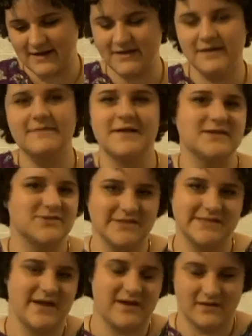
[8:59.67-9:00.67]
I'll eventually
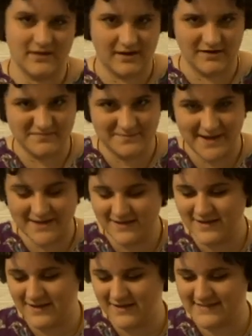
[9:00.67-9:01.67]
take it off, but
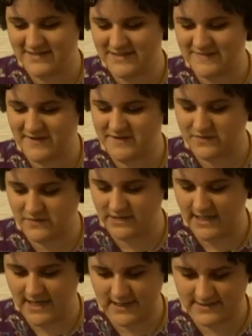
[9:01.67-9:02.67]
it's just fun to look
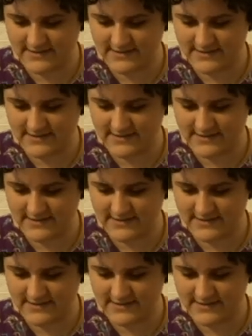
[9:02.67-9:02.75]
at.